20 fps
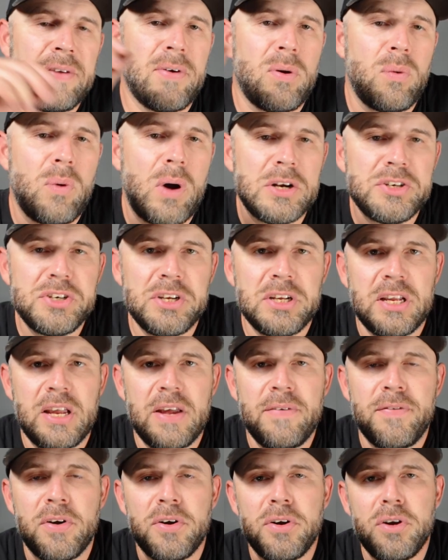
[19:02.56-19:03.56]
you for watching.
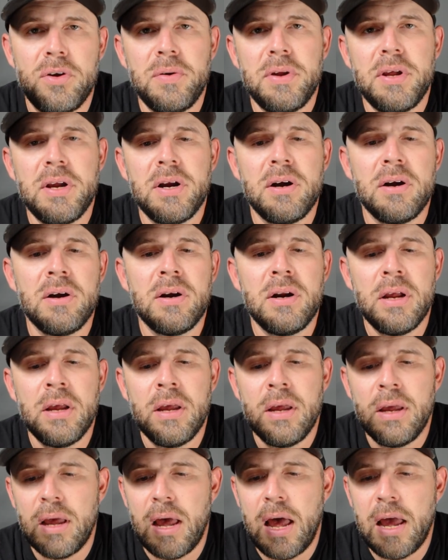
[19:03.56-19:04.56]
If you're new here,
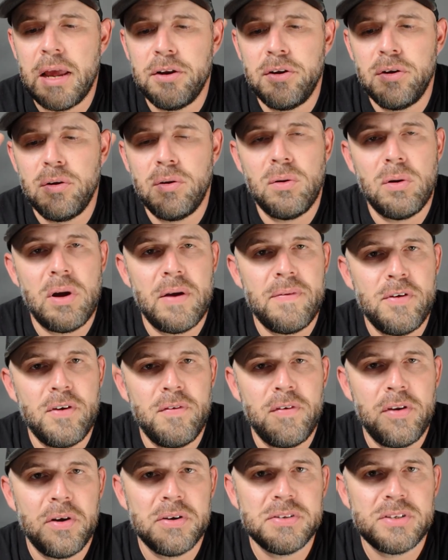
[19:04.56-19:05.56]
I do a few
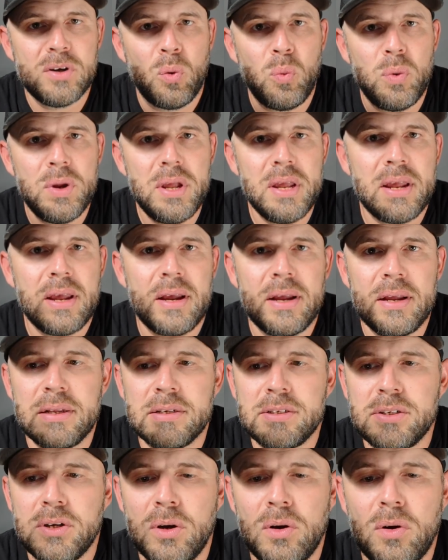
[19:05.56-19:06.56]
videos a week.
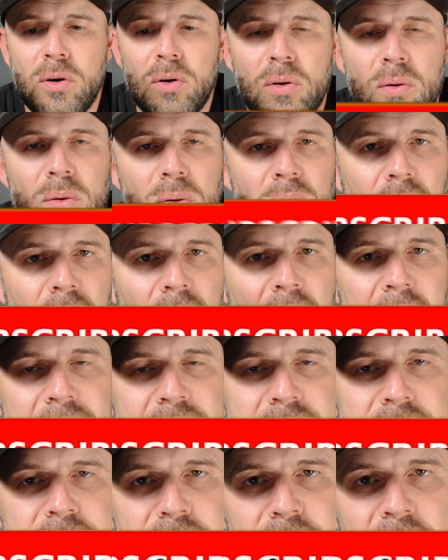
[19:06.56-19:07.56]
So like,
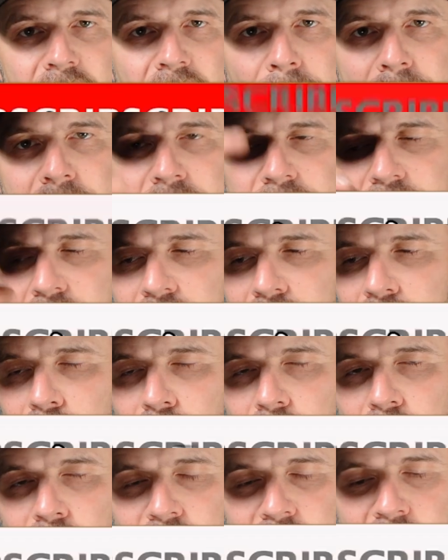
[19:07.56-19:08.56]
subscribe, hit that
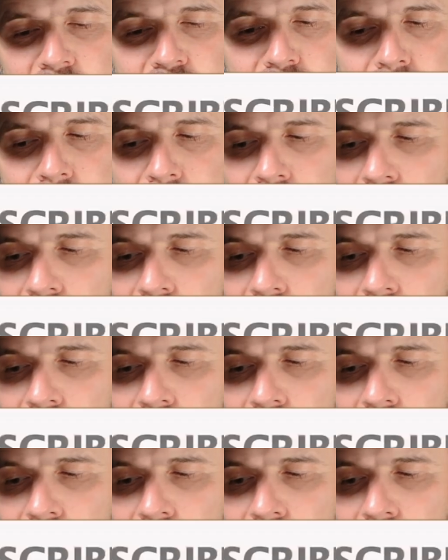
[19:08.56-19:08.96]
little notification